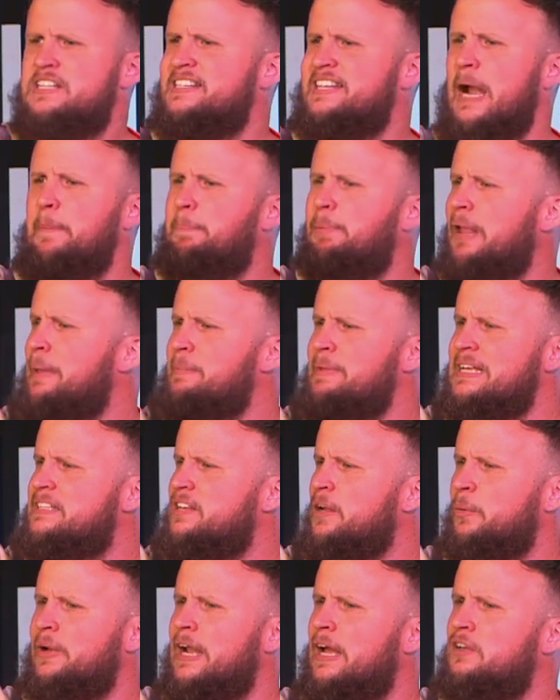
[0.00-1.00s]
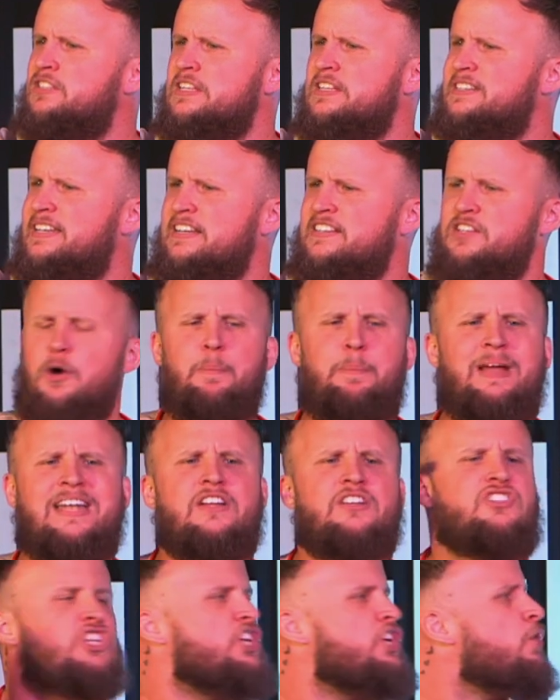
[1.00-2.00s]
someone else's
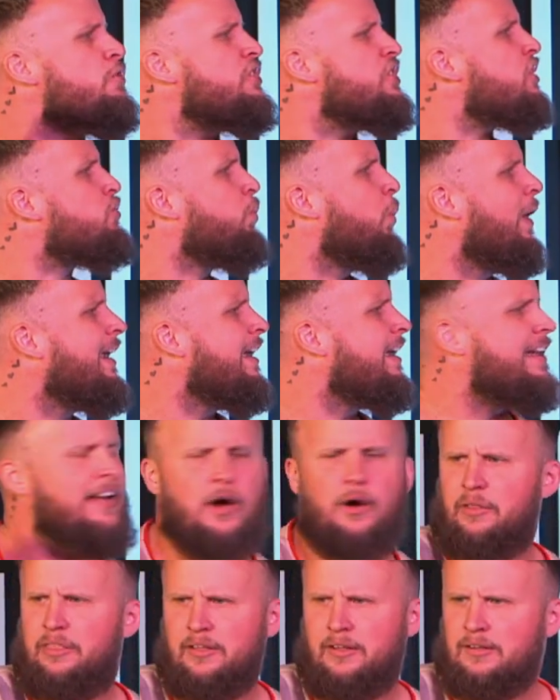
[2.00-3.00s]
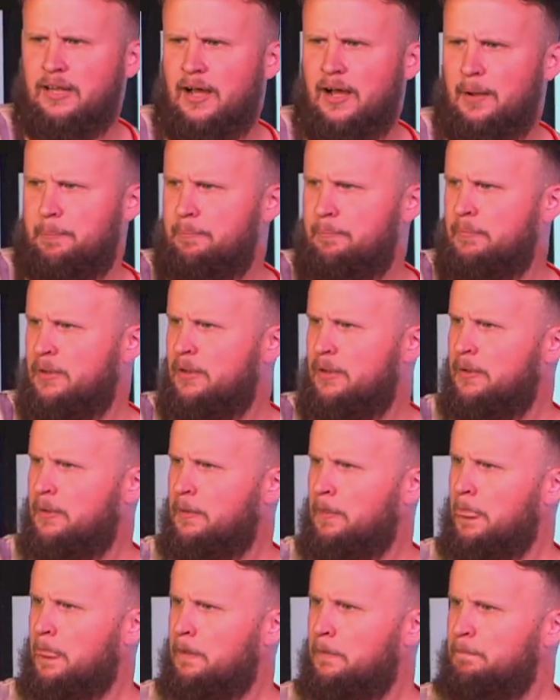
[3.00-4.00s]
disobedience. You just wanted to go to the club.
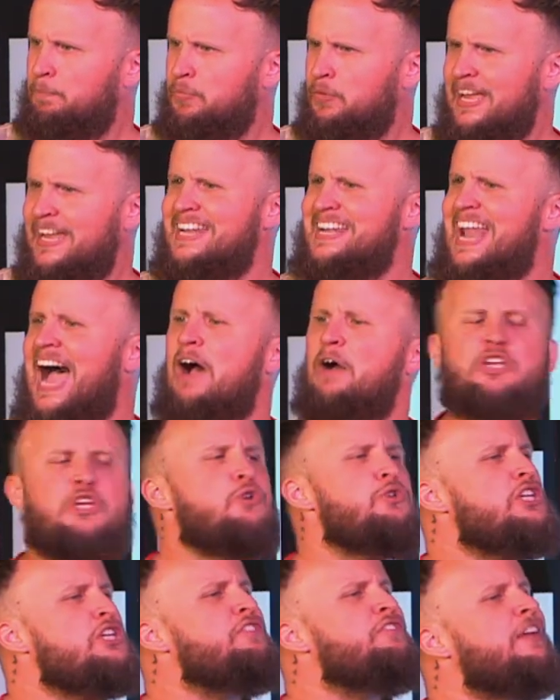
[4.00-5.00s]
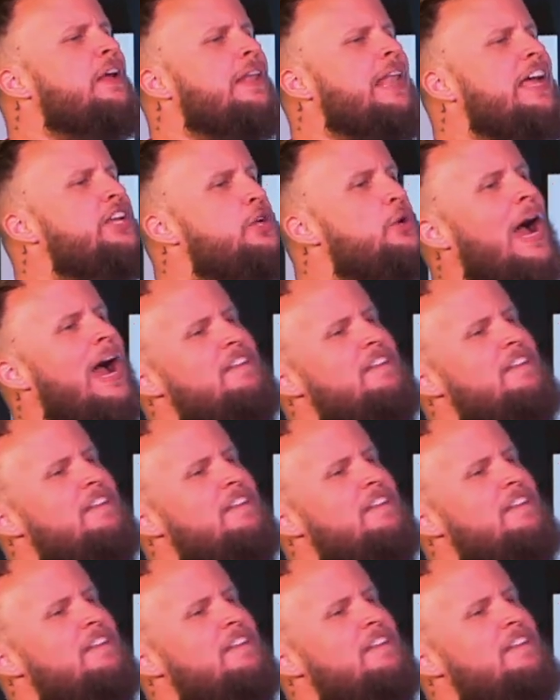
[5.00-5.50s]
Now you just feel like you